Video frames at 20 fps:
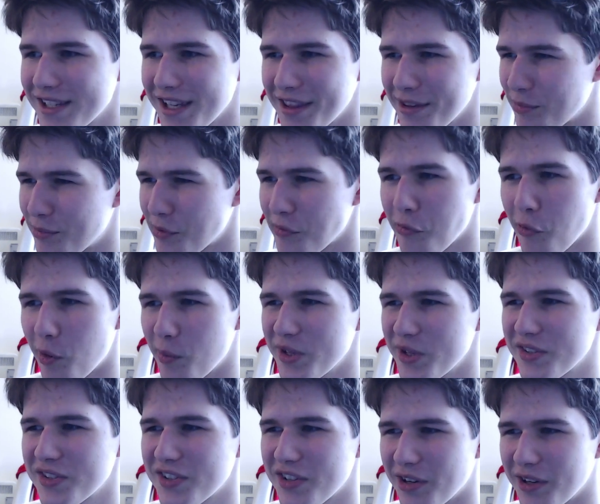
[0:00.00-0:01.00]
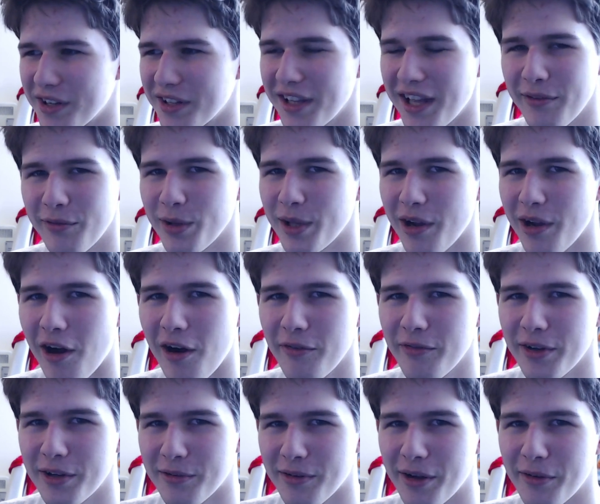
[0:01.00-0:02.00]
and the performance started leveling off
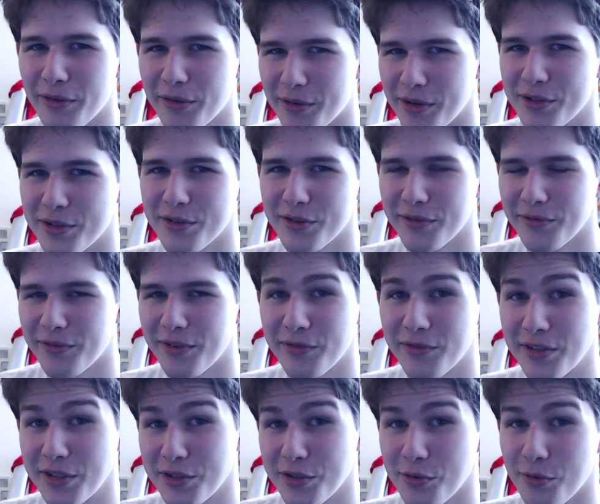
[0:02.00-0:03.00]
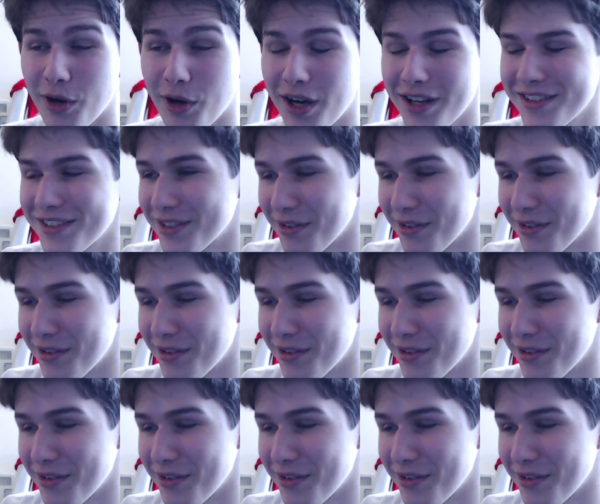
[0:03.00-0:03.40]
at around 352 watts.